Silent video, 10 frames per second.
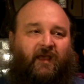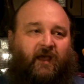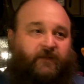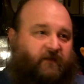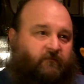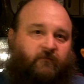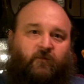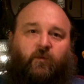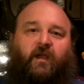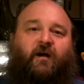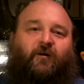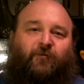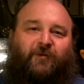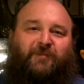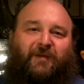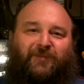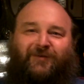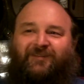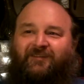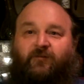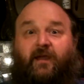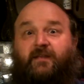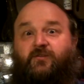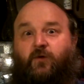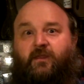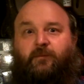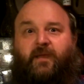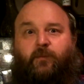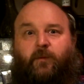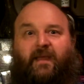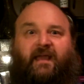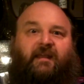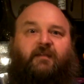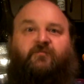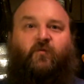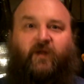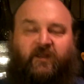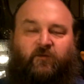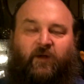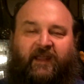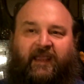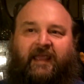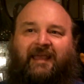I mean, we all remember the great toilet paper panic of 2020.